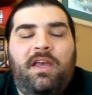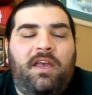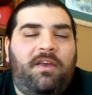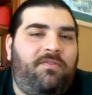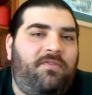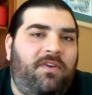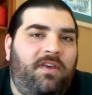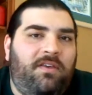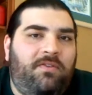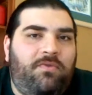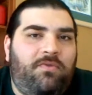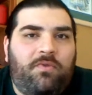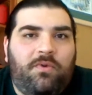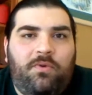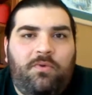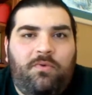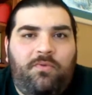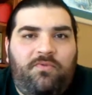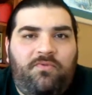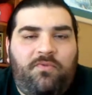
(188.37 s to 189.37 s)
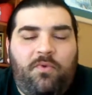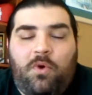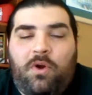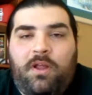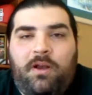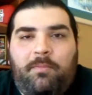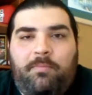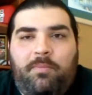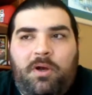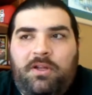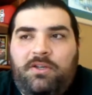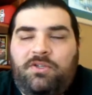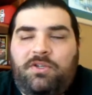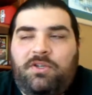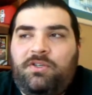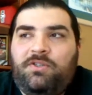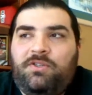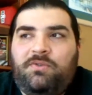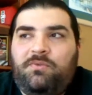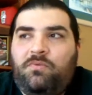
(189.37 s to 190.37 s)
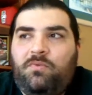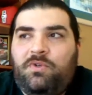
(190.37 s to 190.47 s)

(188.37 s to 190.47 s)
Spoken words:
If he threw 400 punches,